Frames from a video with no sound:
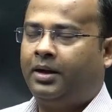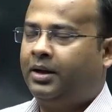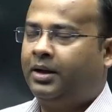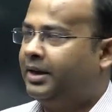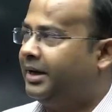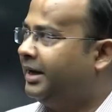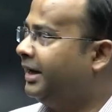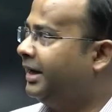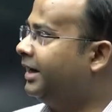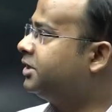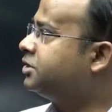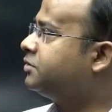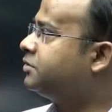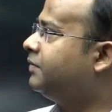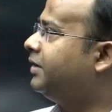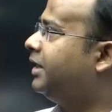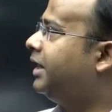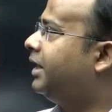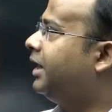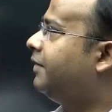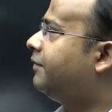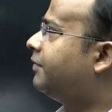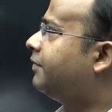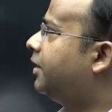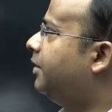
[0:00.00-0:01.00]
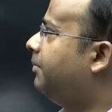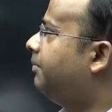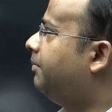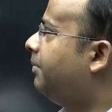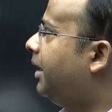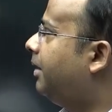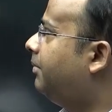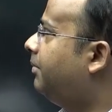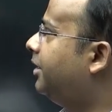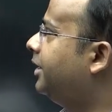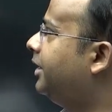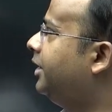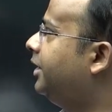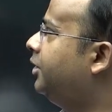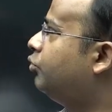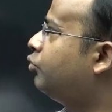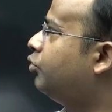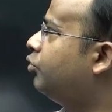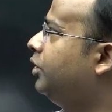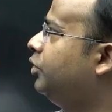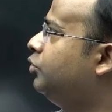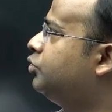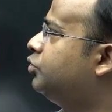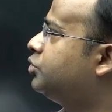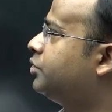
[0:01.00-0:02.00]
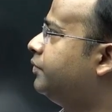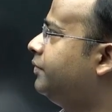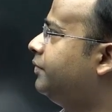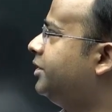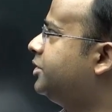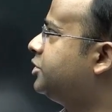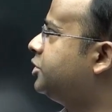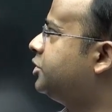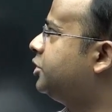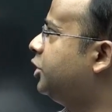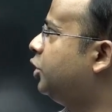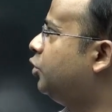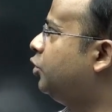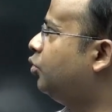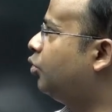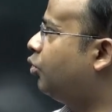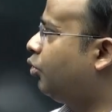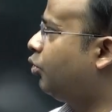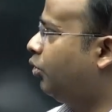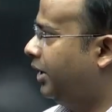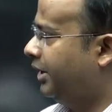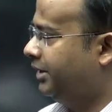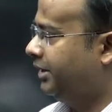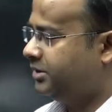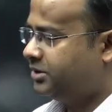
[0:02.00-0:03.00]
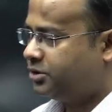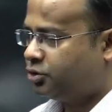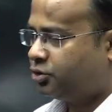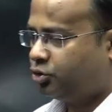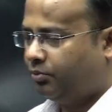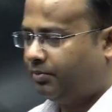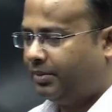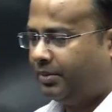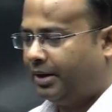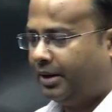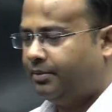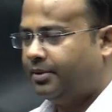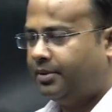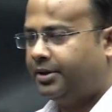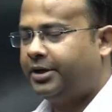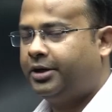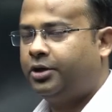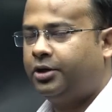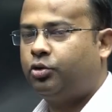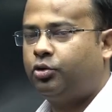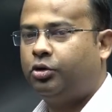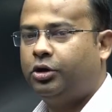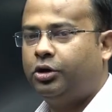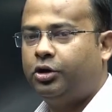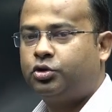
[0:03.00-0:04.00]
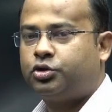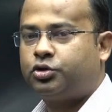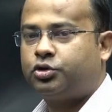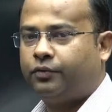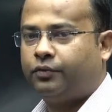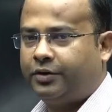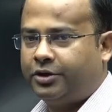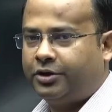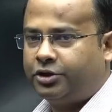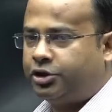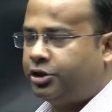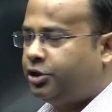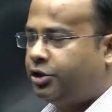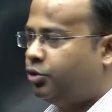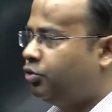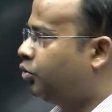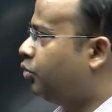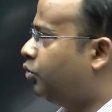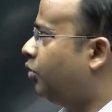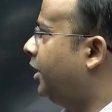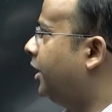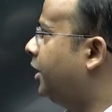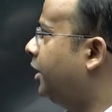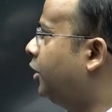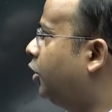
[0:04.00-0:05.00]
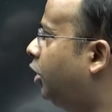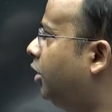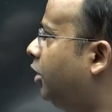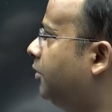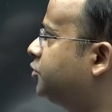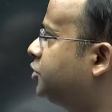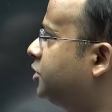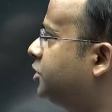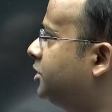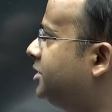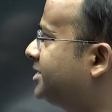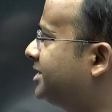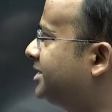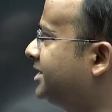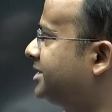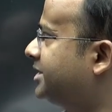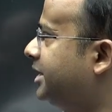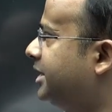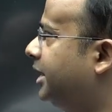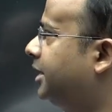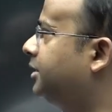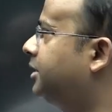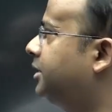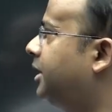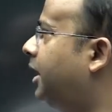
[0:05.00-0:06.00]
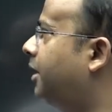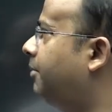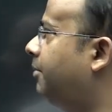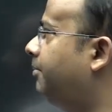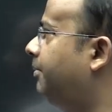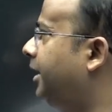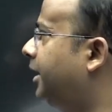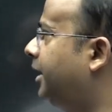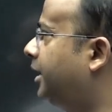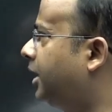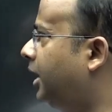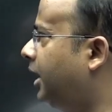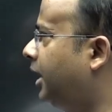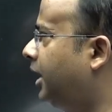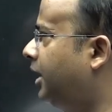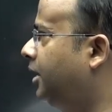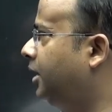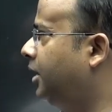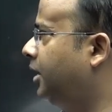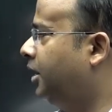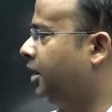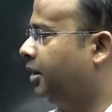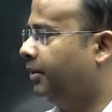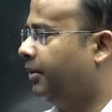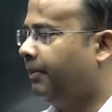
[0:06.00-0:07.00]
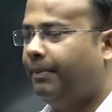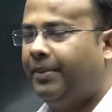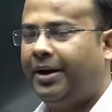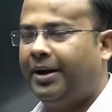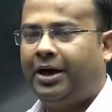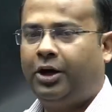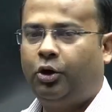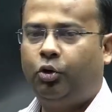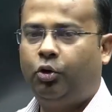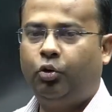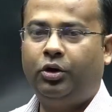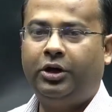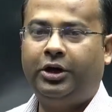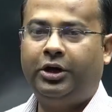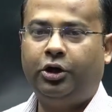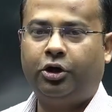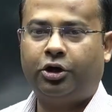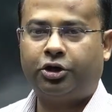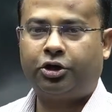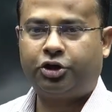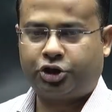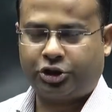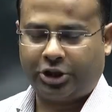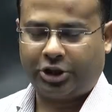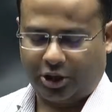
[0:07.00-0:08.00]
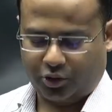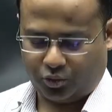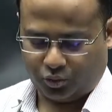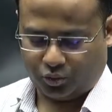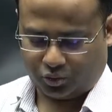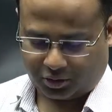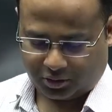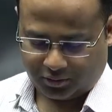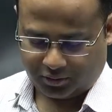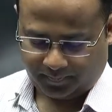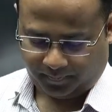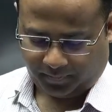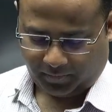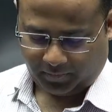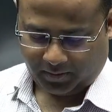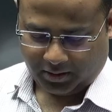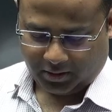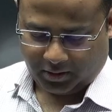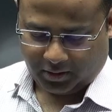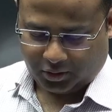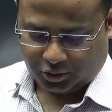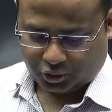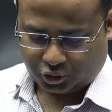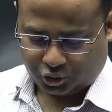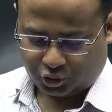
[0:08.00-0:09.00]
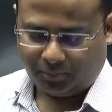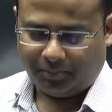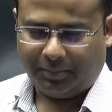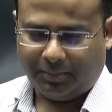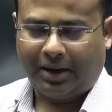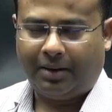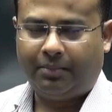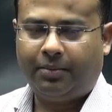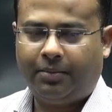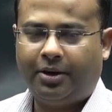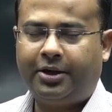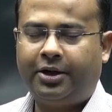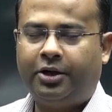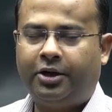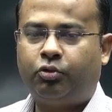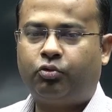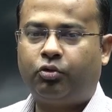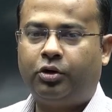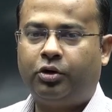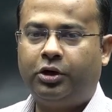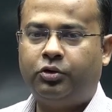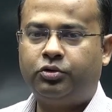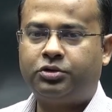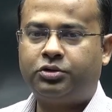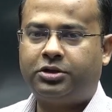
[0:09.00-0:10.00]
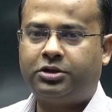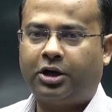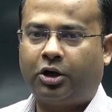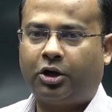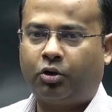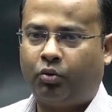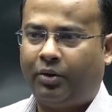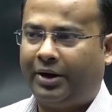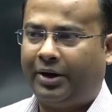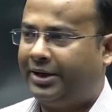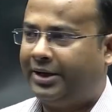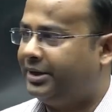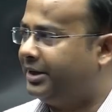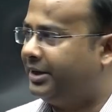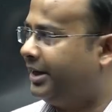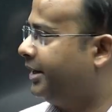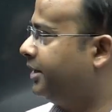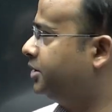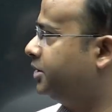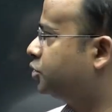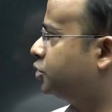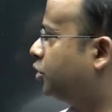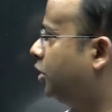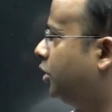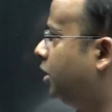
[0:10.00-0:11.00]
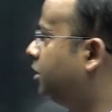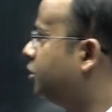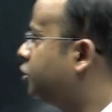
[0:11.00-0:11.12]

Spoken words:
Next we have ki Babur introduced which new coin? So Babur introduced which new coin? Options is Adha, Bikha, Bahluli or Shahrukh. So Babur introduced the coin that is called